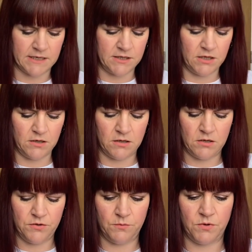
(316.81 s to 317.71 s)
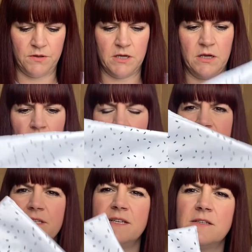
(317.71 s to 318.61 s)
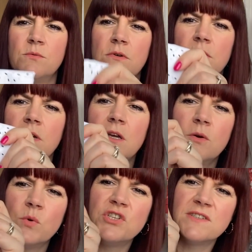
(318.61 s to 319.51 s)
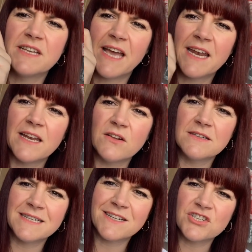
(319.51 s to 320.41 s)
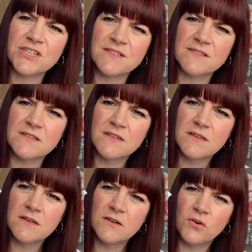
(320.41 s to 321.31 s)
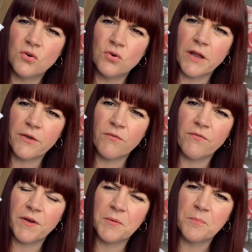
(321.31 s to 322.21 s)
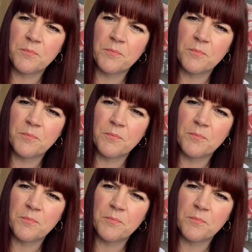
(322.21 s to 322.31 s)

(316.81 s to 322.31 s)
And the other one that I got is this one, which is again little dashes all over.